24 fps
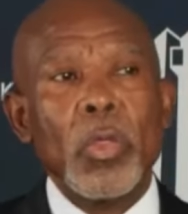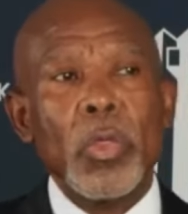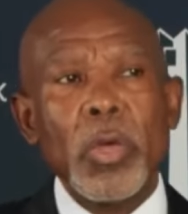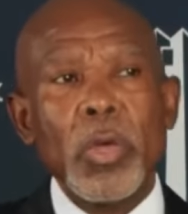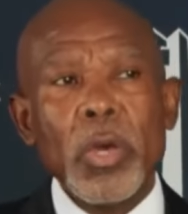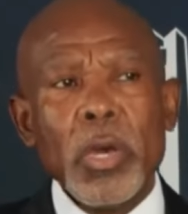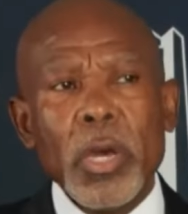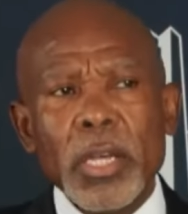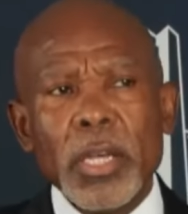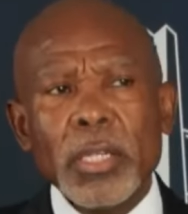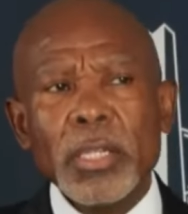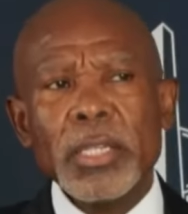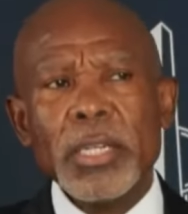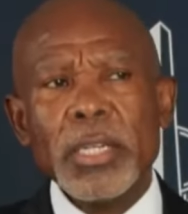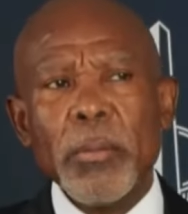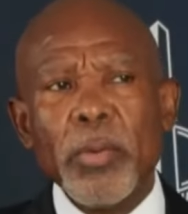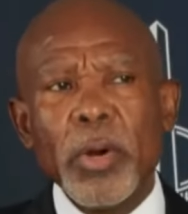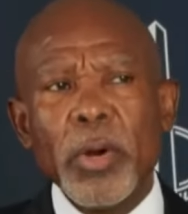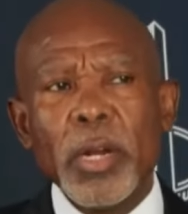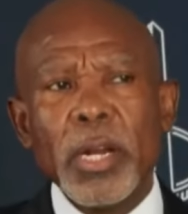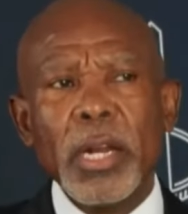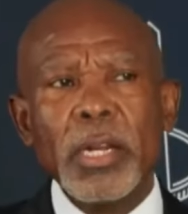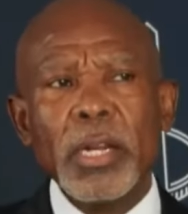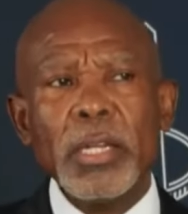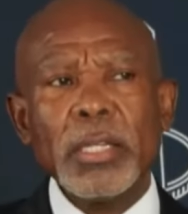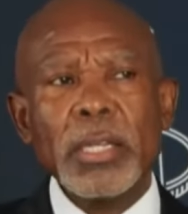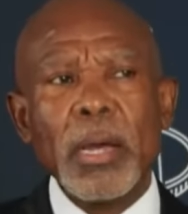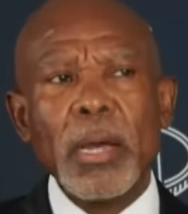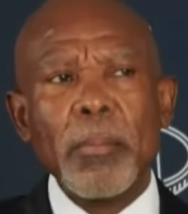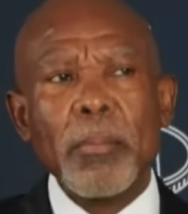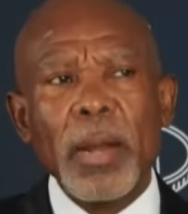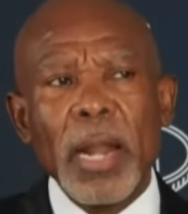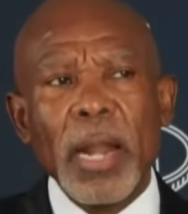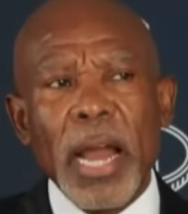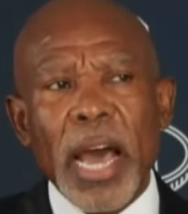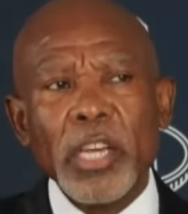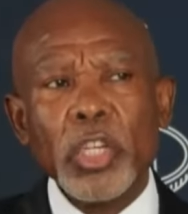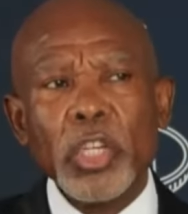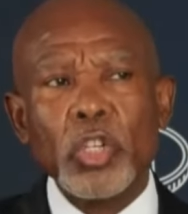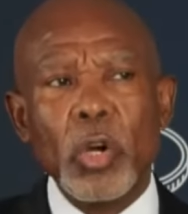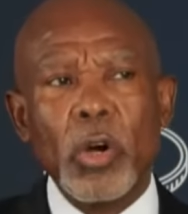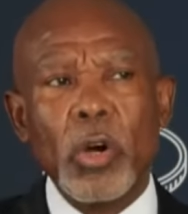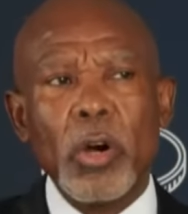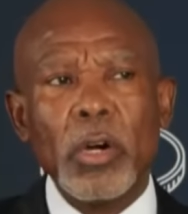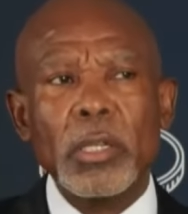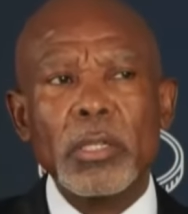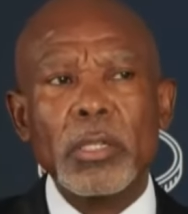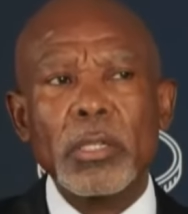These temporary supply
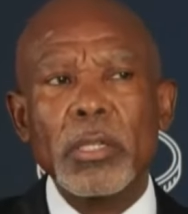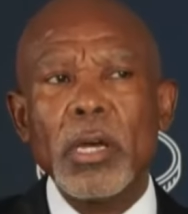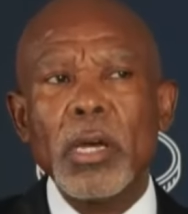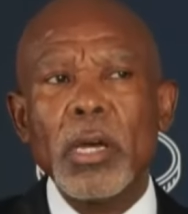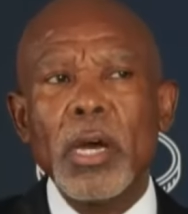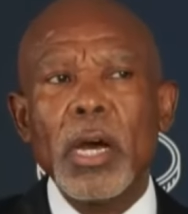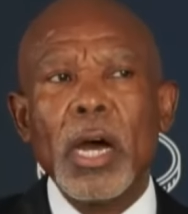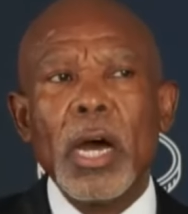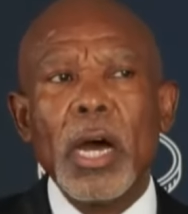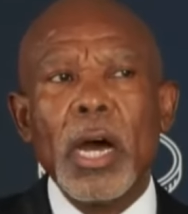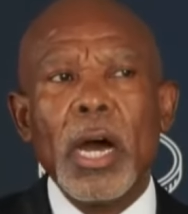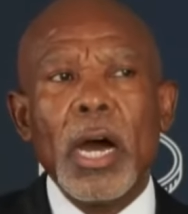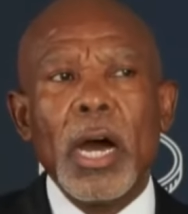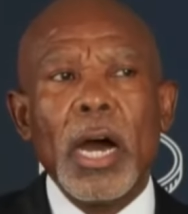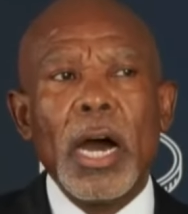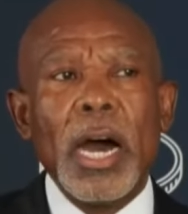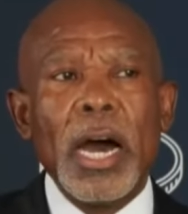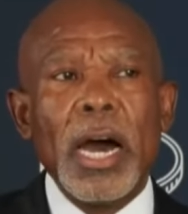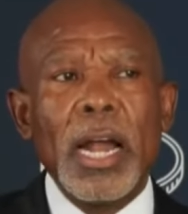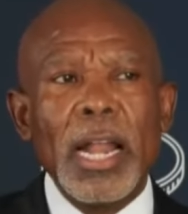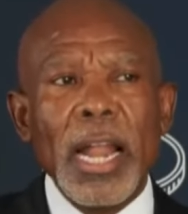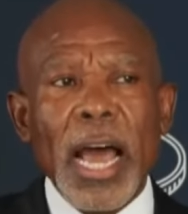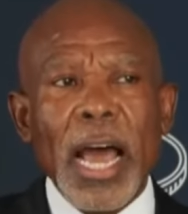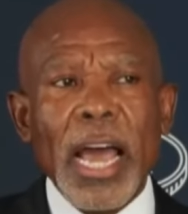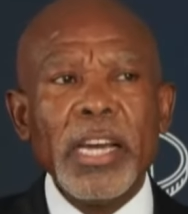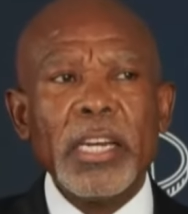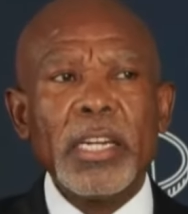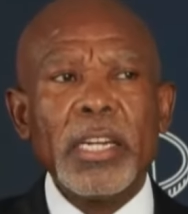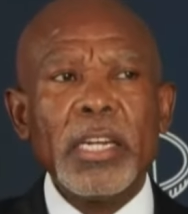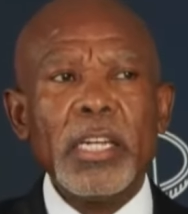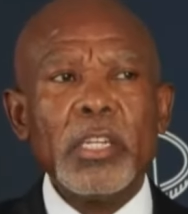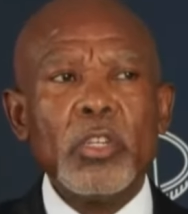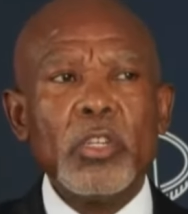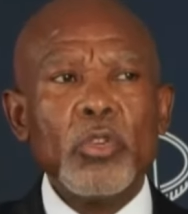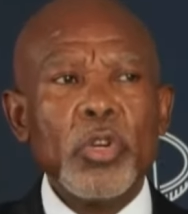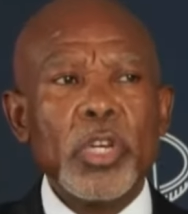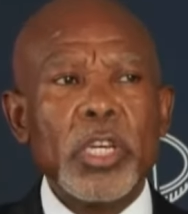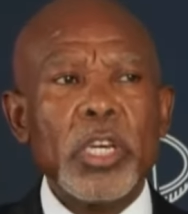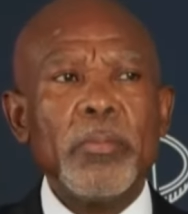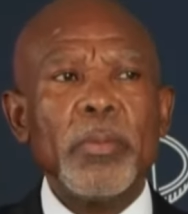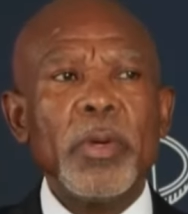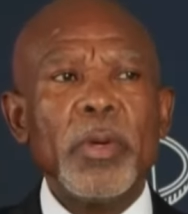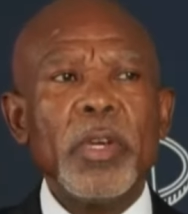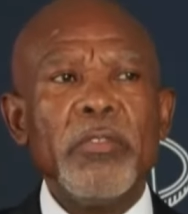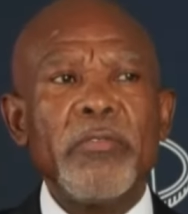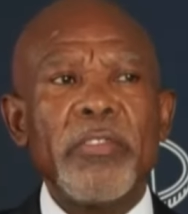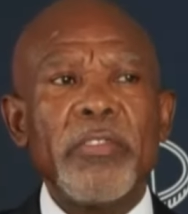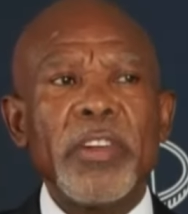shocks are likely to
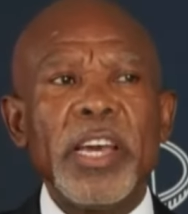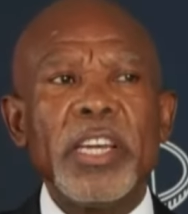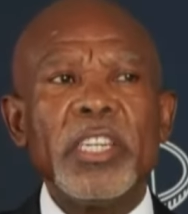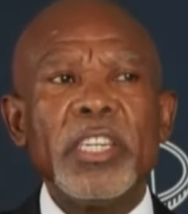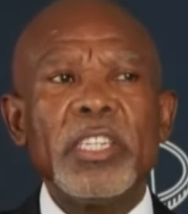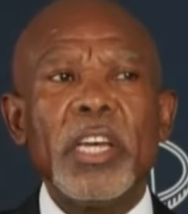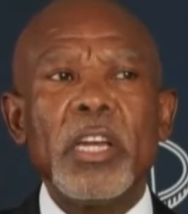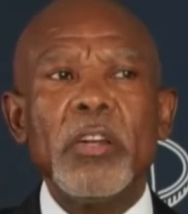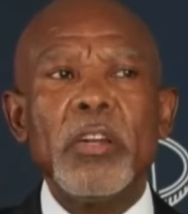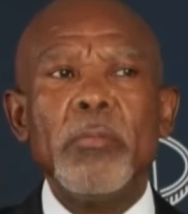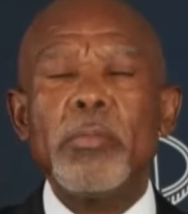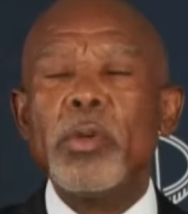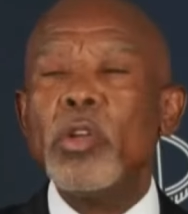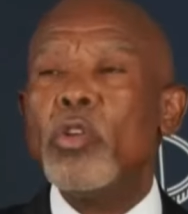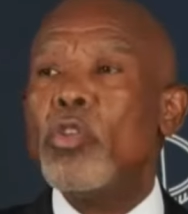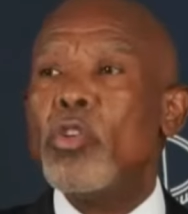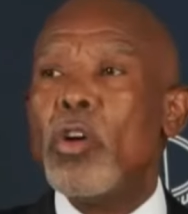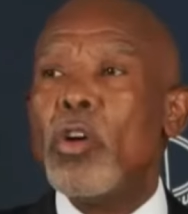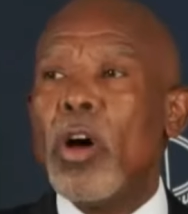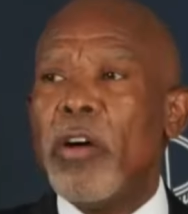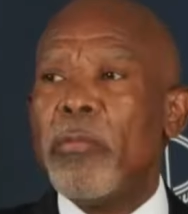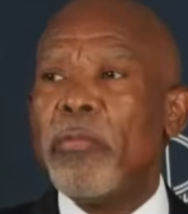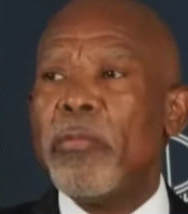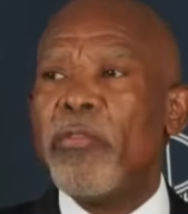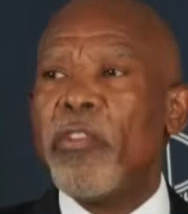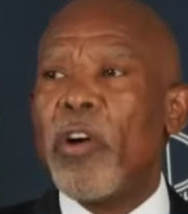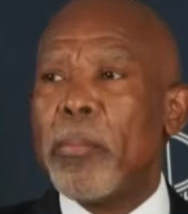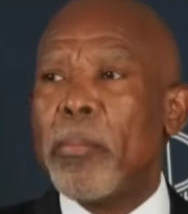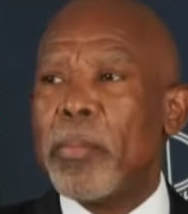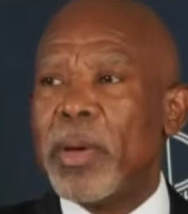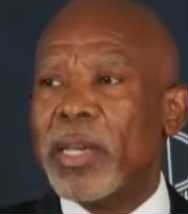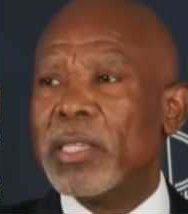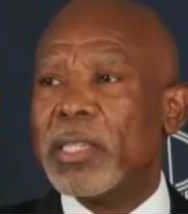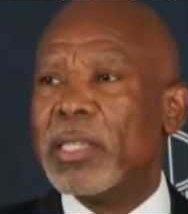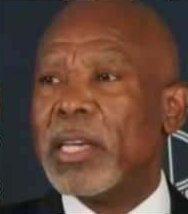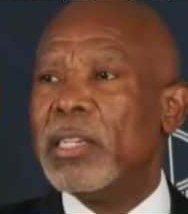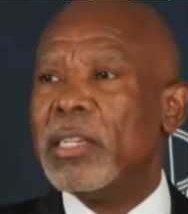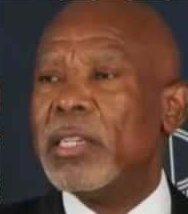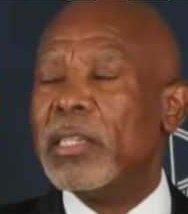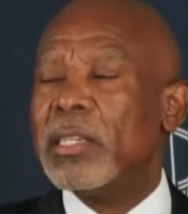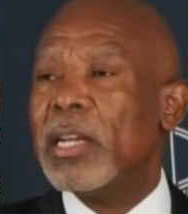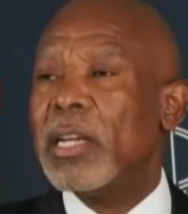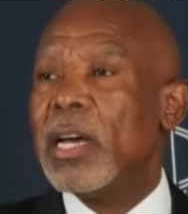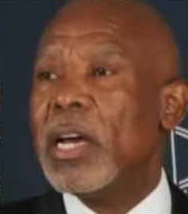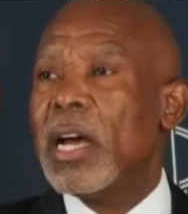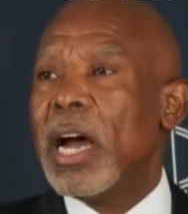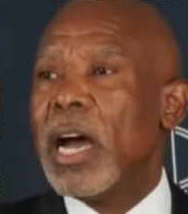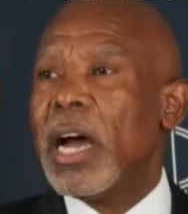keep inflation below
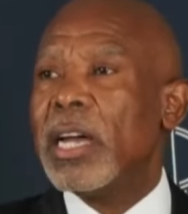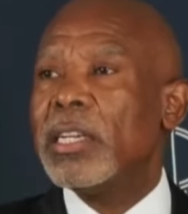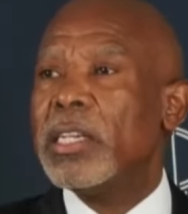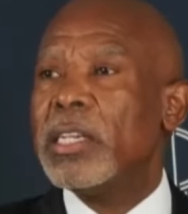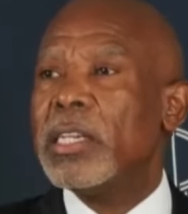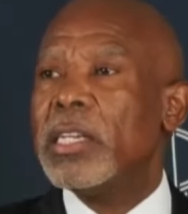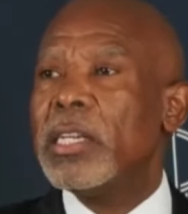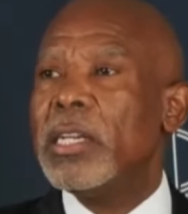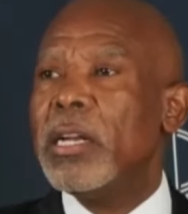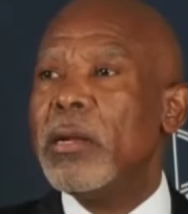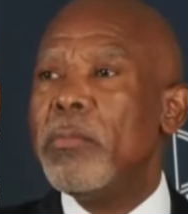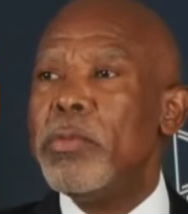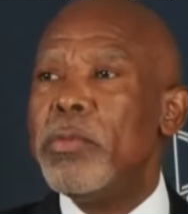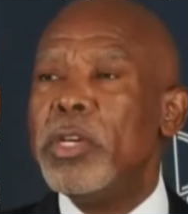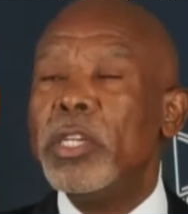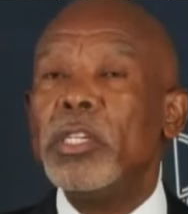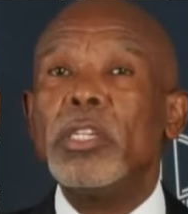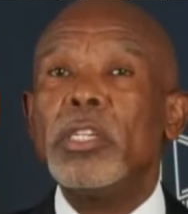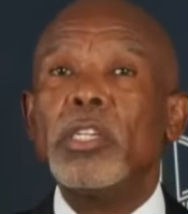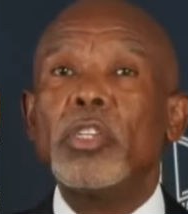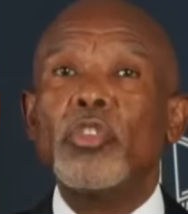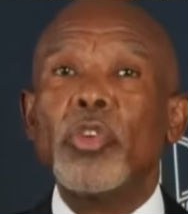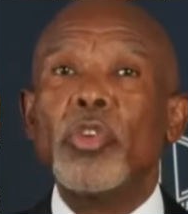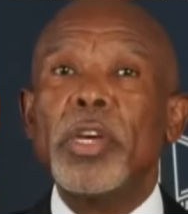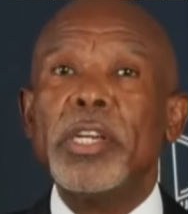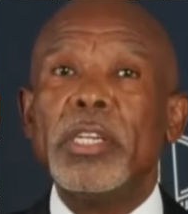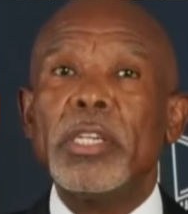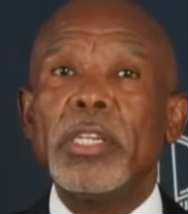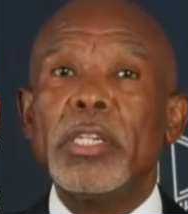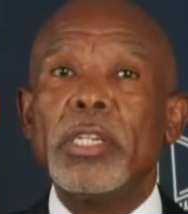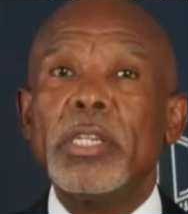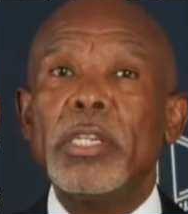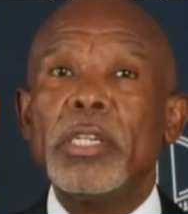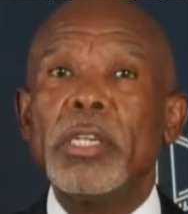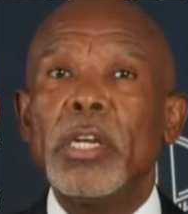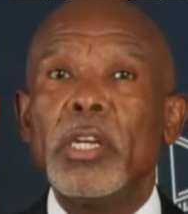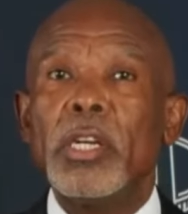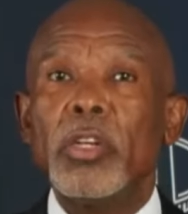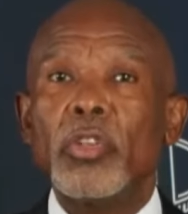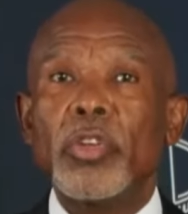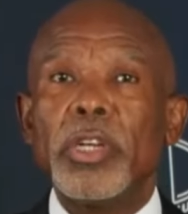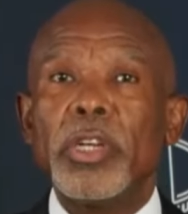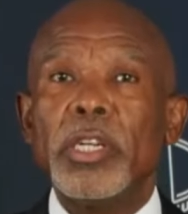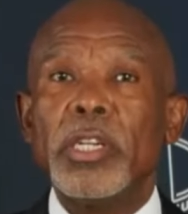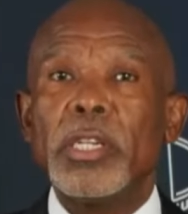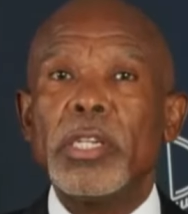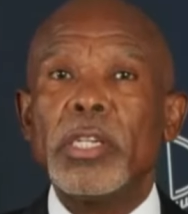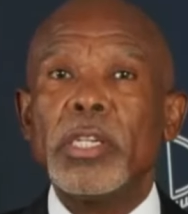4% until
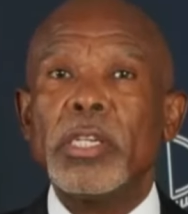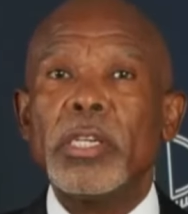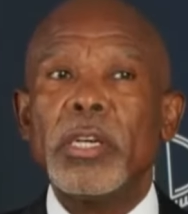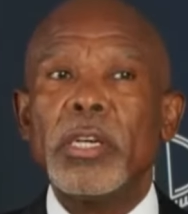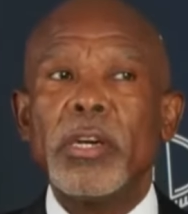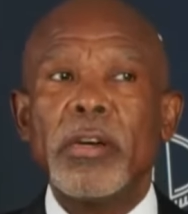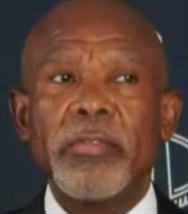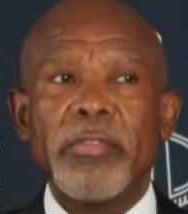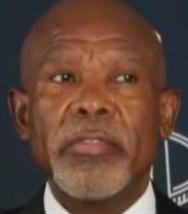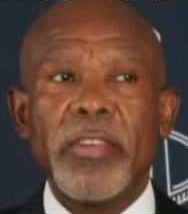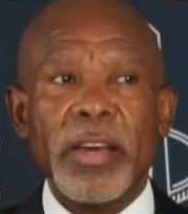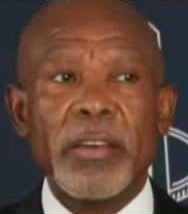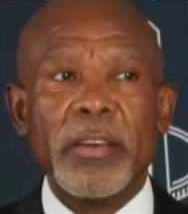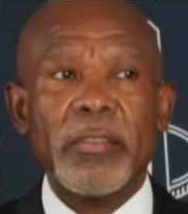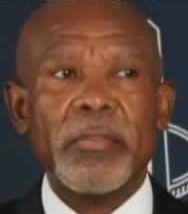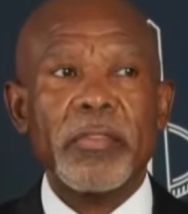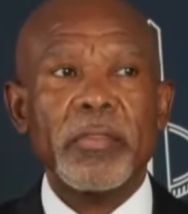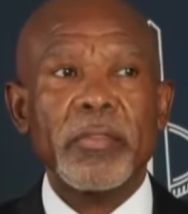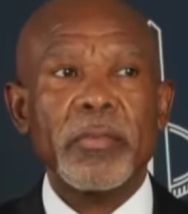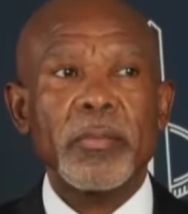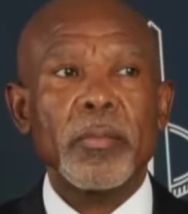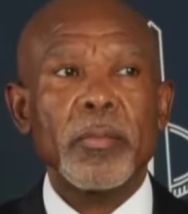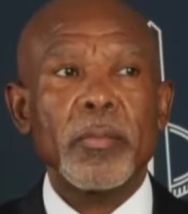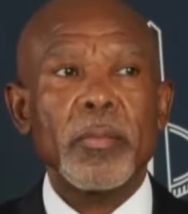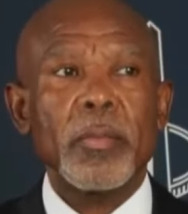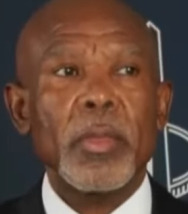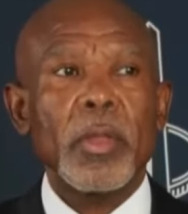mid-2025.